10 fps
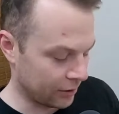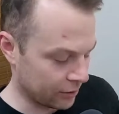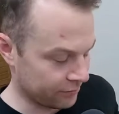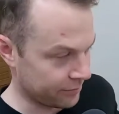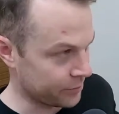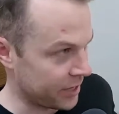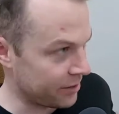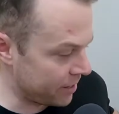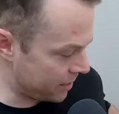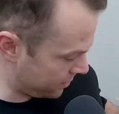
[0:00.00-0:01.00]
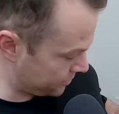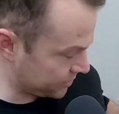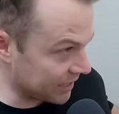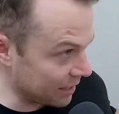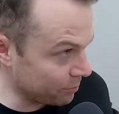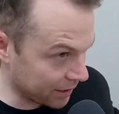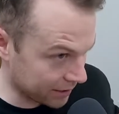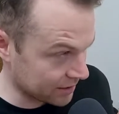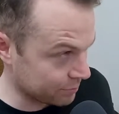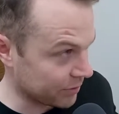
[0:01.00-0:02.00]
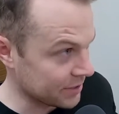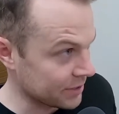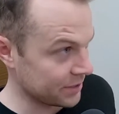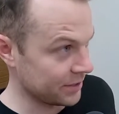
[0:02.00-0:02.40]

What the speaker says: learned from Trade Radio. Just keep plugging sponsors.